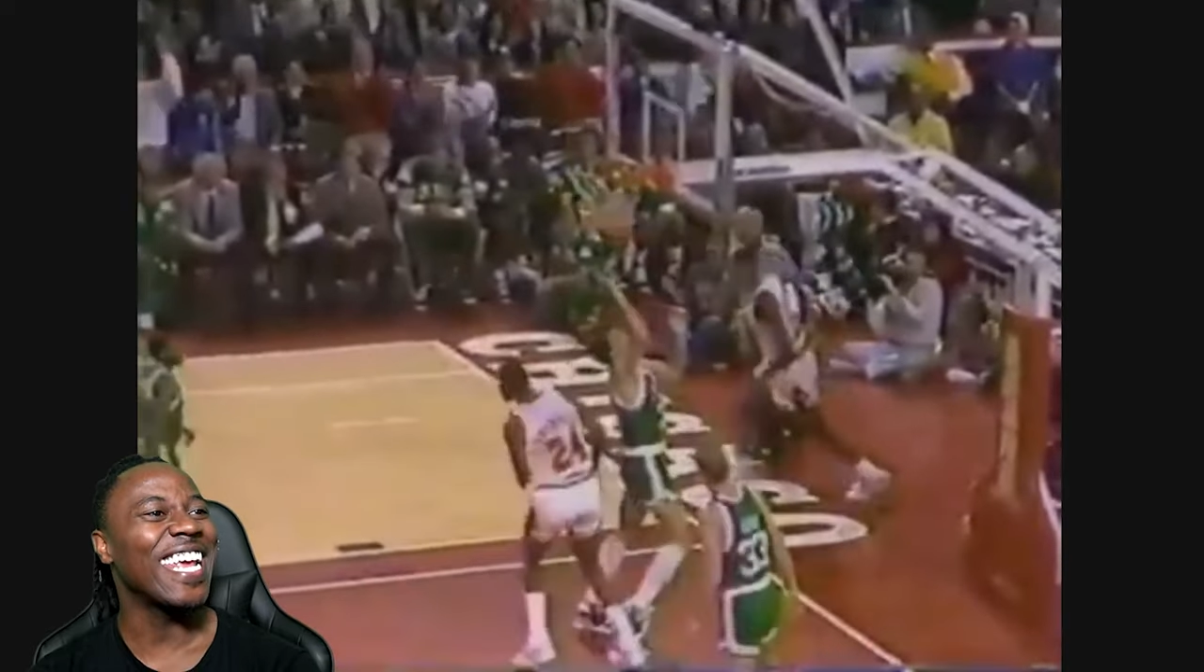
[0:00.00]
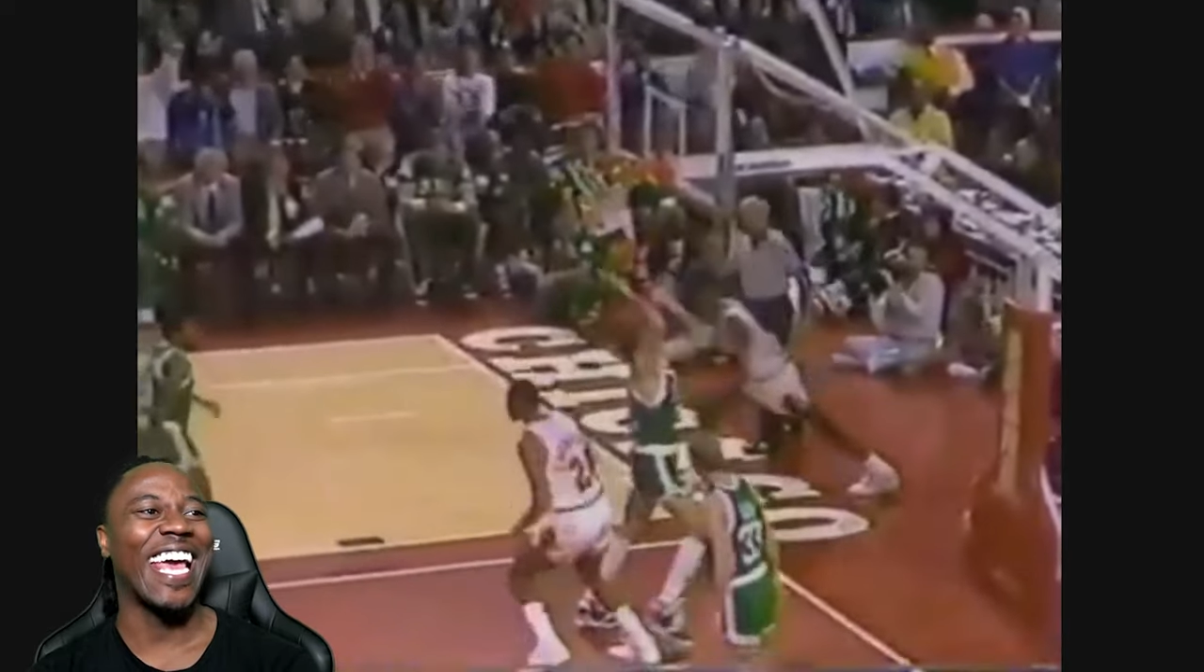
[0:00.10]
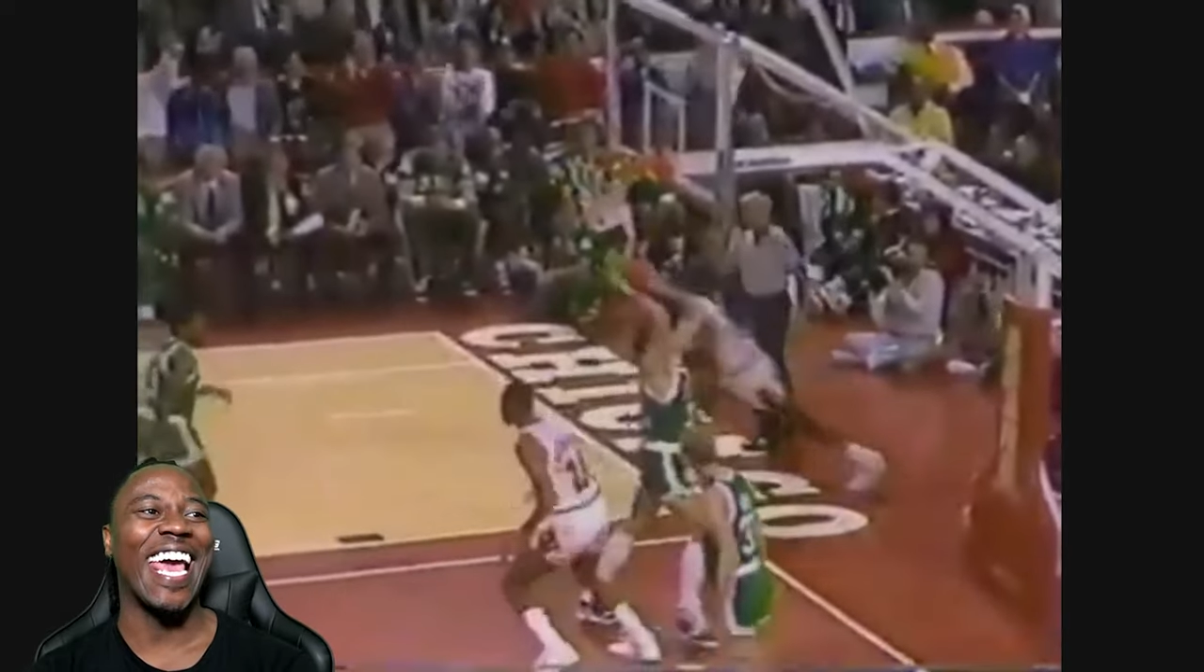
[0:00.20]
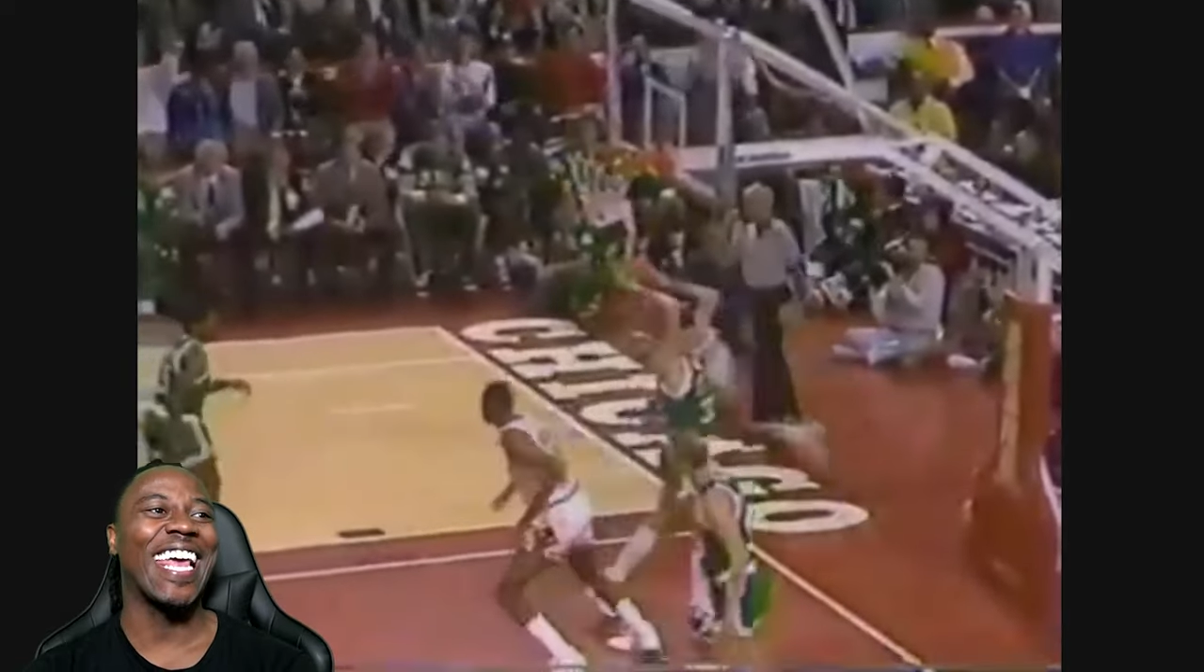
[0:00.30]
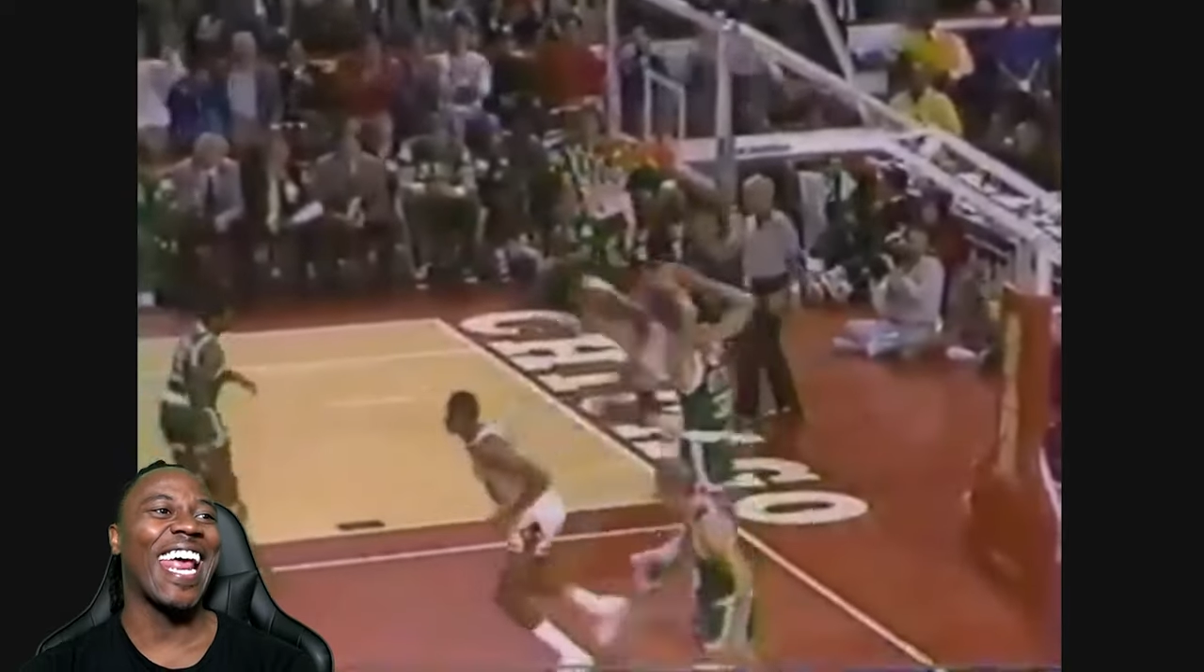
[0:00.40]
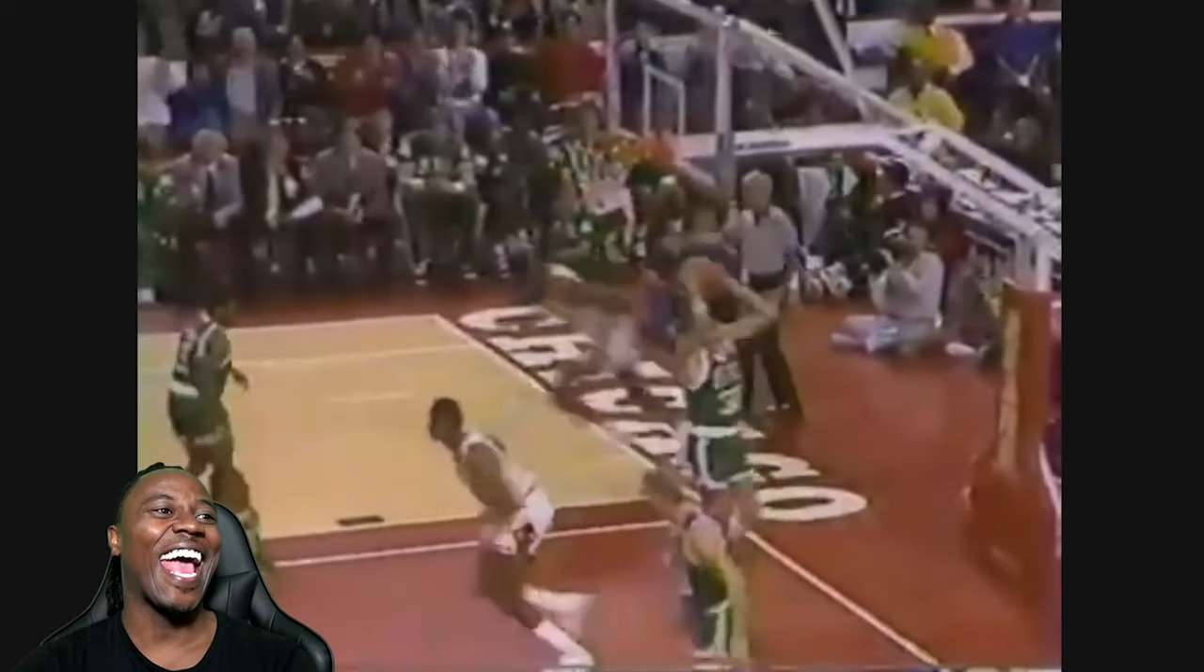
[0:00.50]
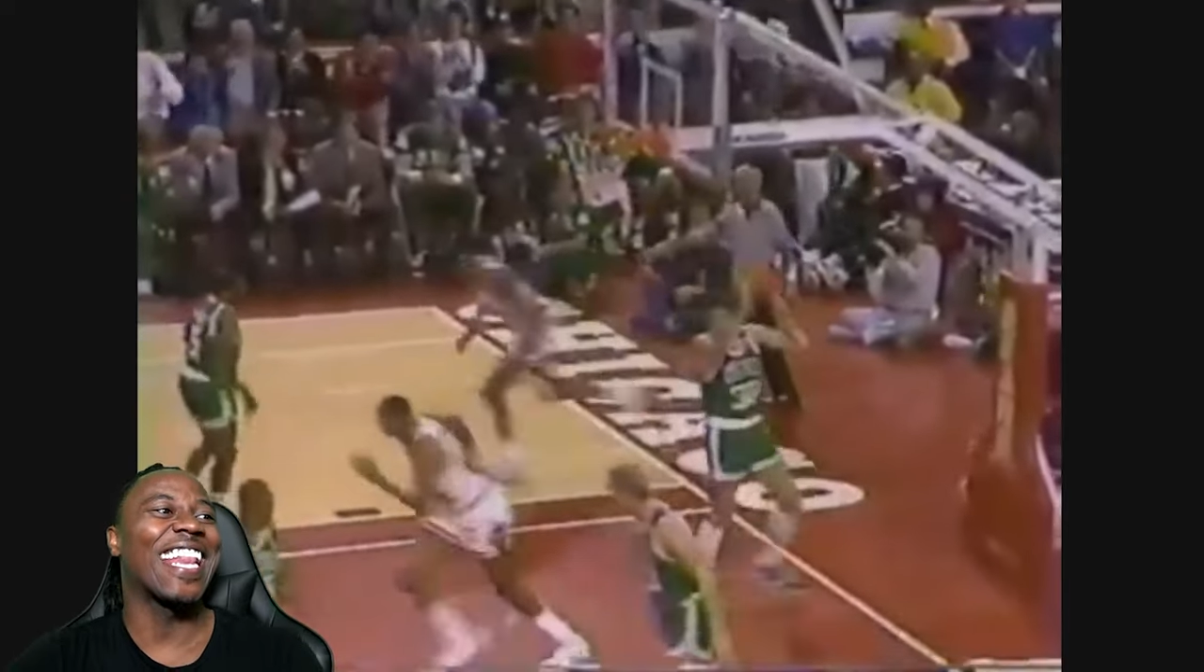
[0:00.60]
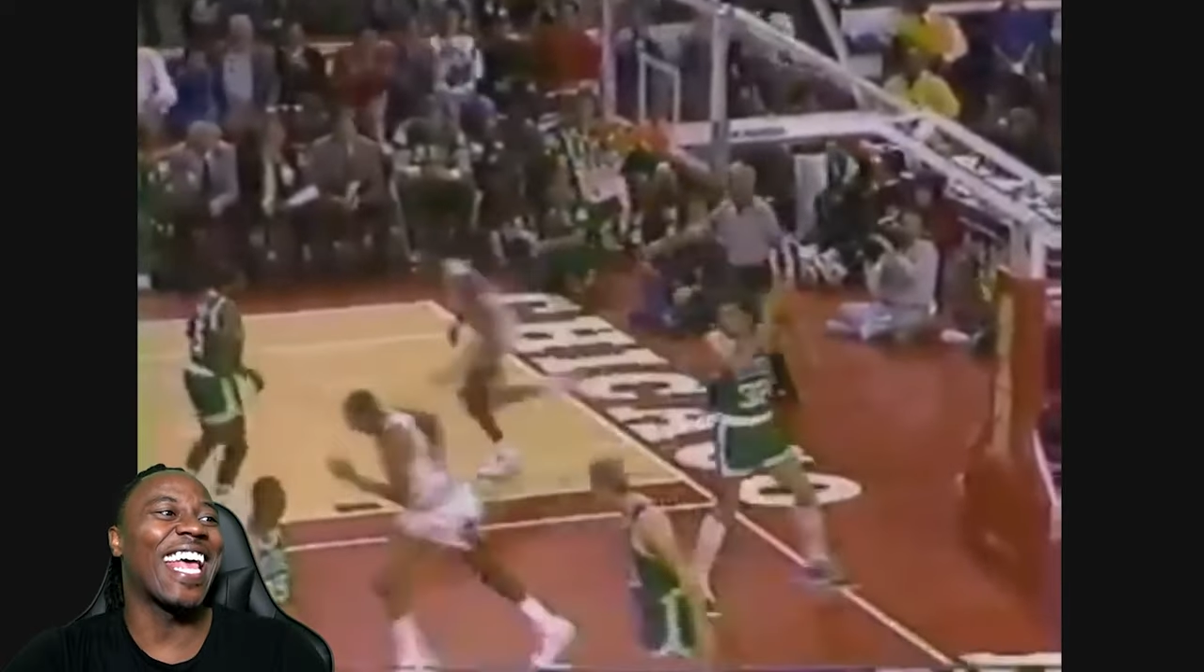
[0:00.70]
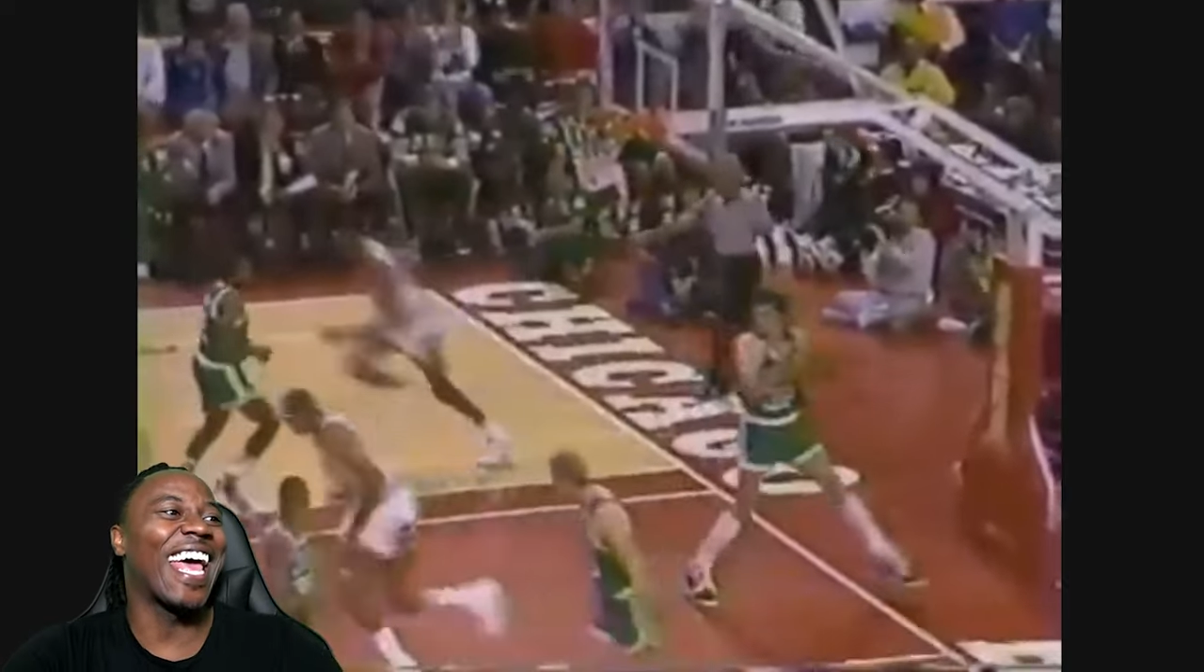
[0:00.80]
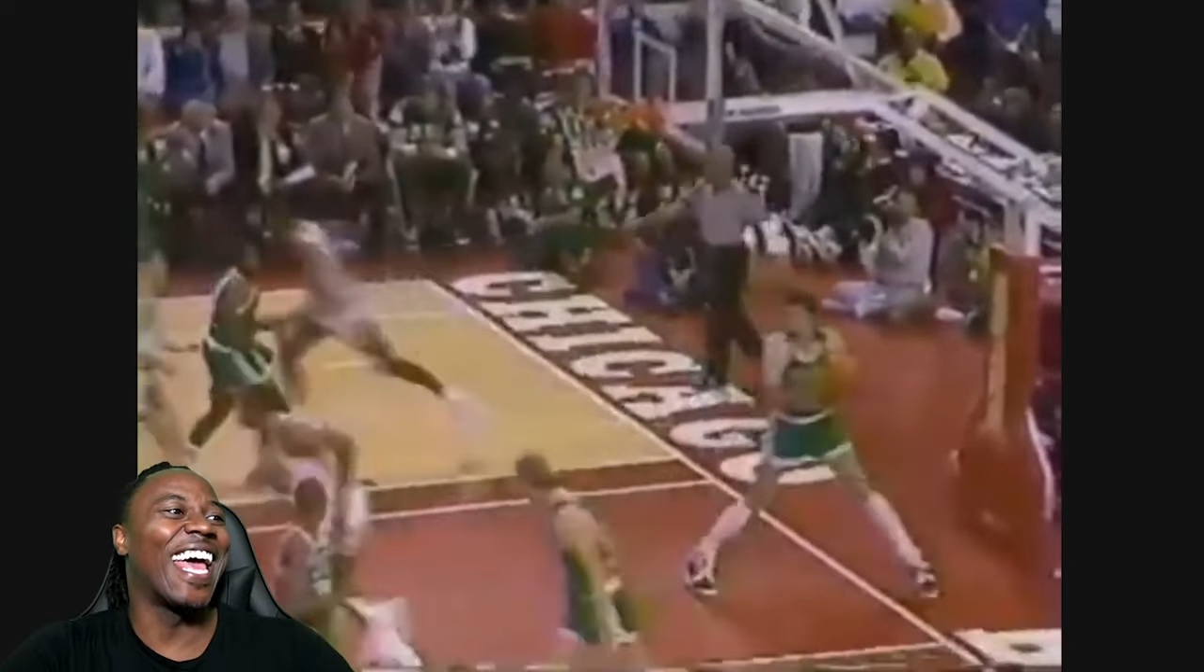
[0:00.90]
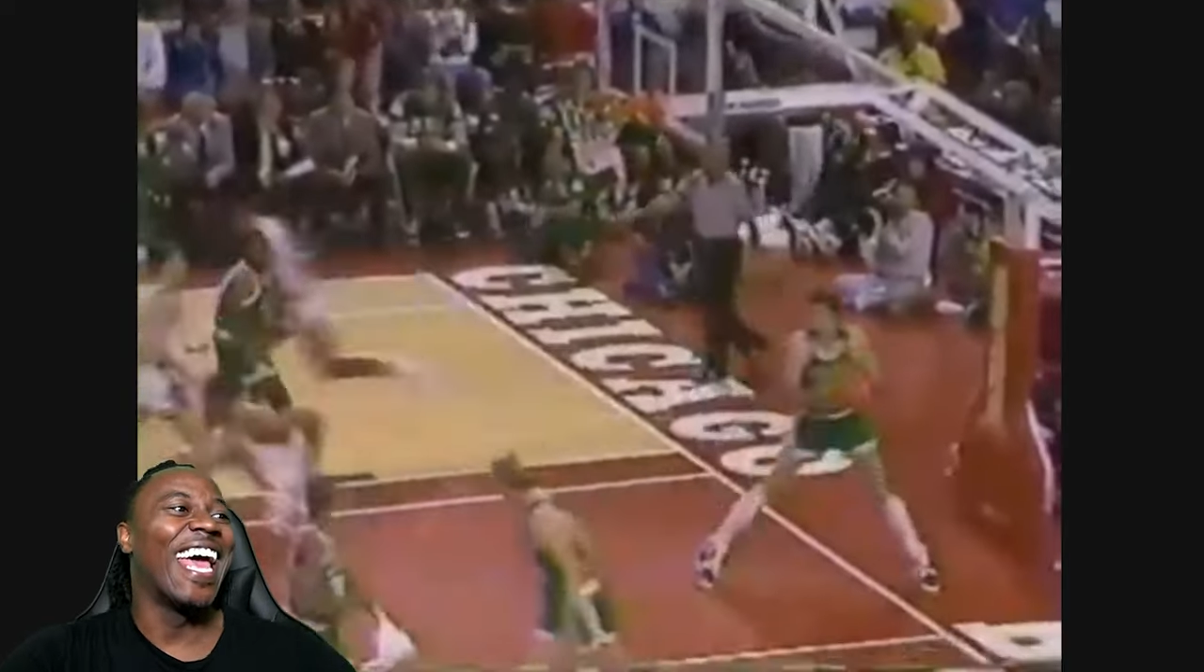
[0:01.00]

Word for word: Hey, they had that.